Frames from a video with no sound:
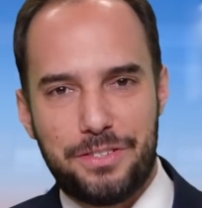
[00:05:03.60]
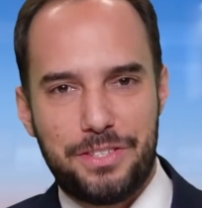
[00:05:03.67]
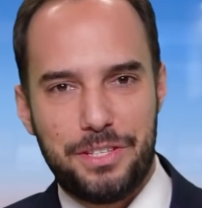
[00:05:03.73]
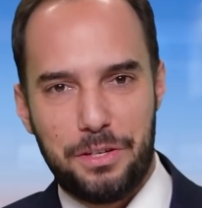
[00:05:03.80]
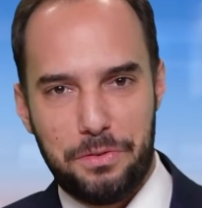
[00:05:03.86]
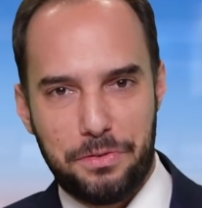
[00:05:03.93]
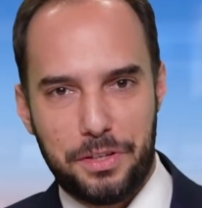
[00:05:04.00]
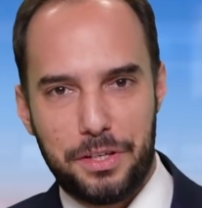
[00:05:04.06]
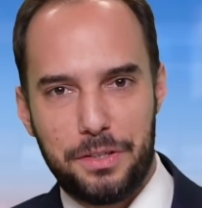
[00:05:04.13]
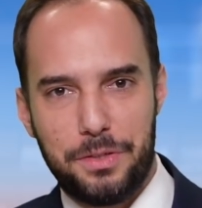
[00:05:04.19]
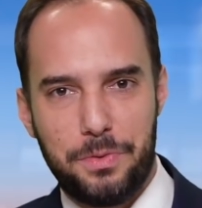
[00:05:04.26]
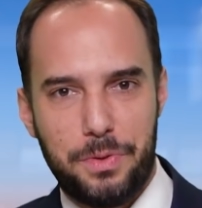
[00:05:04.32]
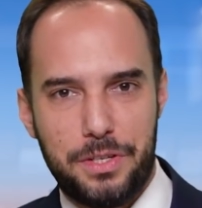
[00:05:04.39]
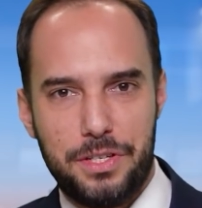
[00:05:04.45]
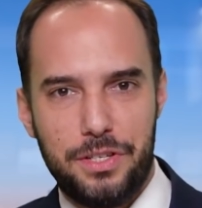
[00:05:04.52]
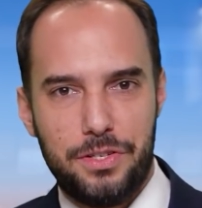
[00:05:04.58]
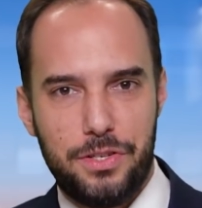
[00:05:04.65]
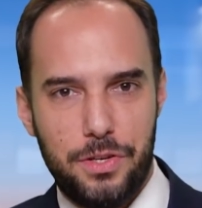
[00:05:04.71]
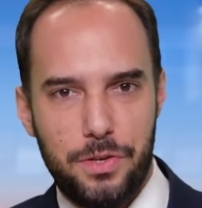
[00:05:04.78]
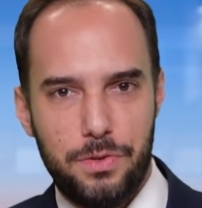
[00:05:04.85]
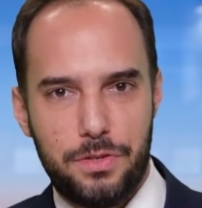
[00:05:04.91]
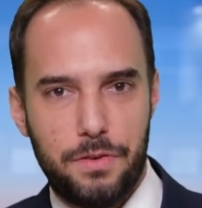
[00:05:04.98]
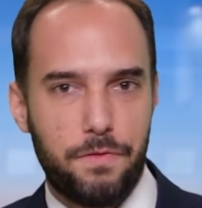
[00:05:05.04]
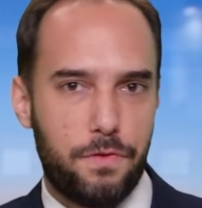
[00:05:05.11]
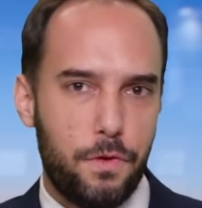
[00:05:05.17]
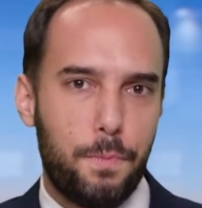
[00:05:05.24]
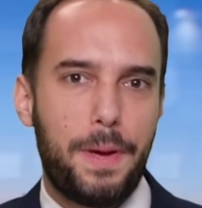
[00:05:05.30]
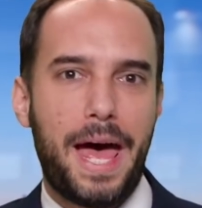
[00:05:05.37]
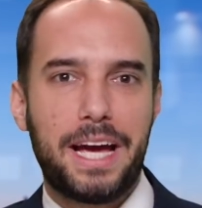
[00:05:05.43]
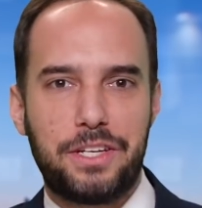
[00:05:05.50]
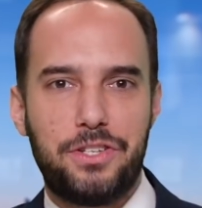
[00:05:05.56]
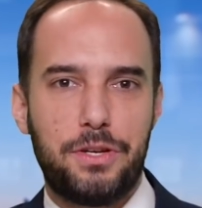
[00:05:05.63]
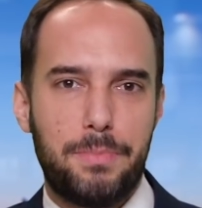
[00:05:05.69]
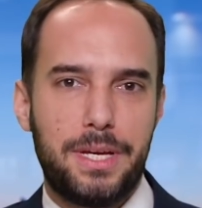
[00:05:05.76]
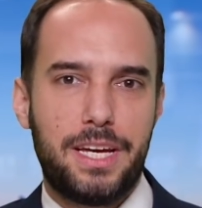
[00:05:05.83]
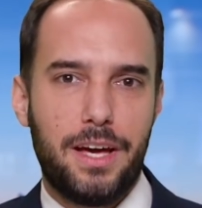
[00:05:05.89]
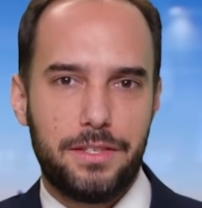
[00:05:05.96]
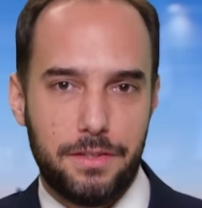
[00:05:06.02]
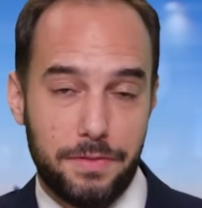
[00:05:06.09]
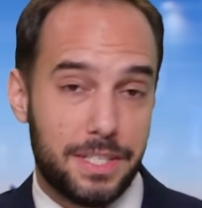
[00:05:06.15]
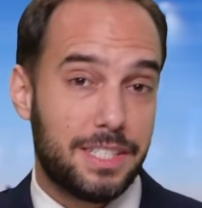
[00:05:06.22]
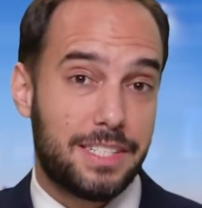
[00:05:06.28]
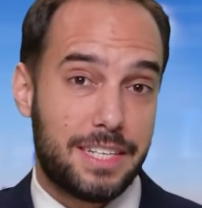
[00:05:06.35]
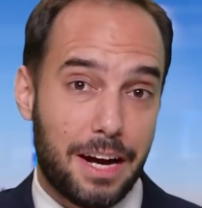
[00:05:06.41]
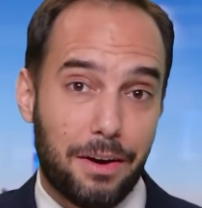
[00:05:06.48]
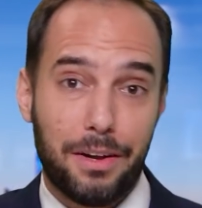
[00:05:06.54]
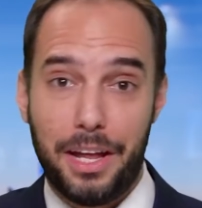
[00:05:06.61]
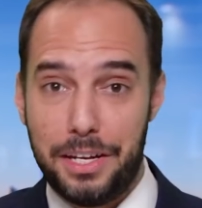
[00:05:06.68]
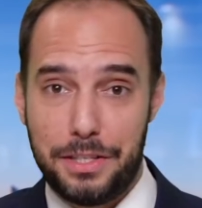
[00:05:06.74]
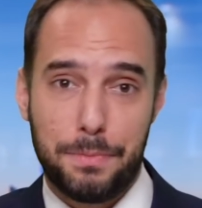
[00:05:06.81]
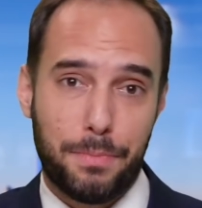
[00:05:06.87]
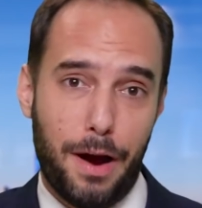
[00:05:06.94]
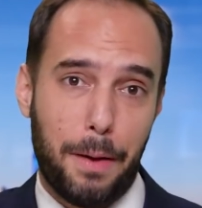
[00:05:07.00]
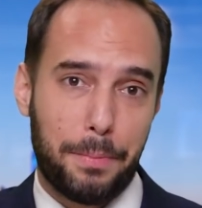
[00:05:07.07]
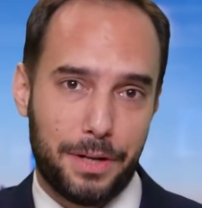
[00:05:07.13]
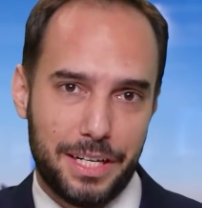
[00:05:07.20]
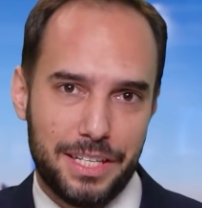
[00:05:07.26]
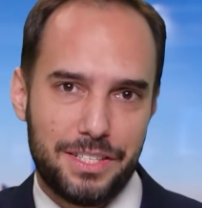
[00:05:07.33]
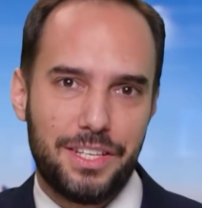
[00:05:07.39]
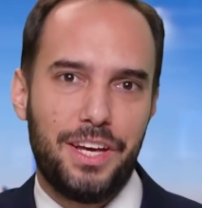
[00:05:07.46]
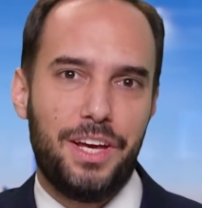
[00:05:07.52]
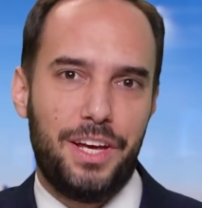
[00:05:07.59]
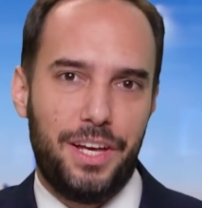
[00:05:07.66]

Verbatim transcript: silver, which is used in food packaging because of its sterilizing properties,